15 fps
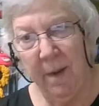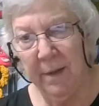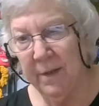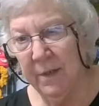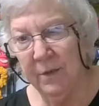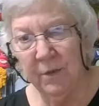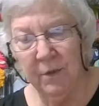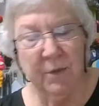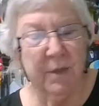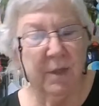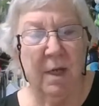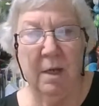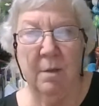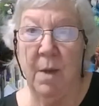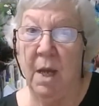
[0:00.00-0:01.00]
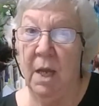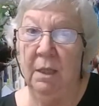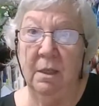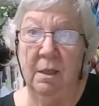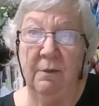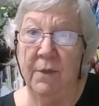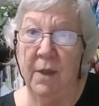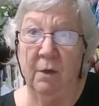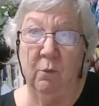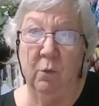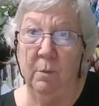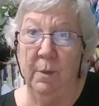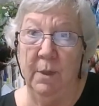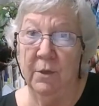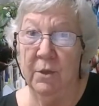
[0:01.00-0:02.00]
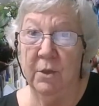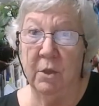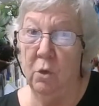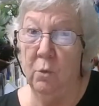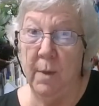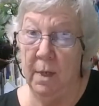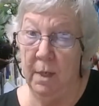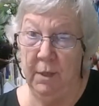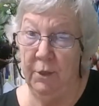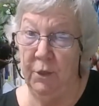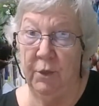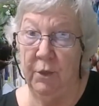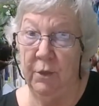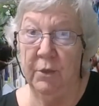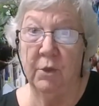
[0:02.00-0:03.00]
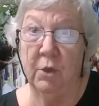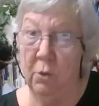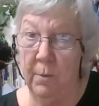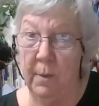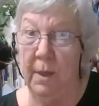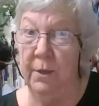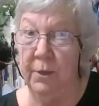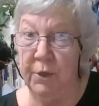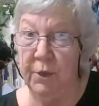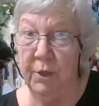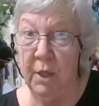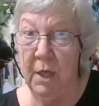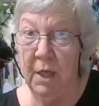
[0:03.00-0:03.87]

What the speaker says: my sister Sam. I love that woman so much, so much.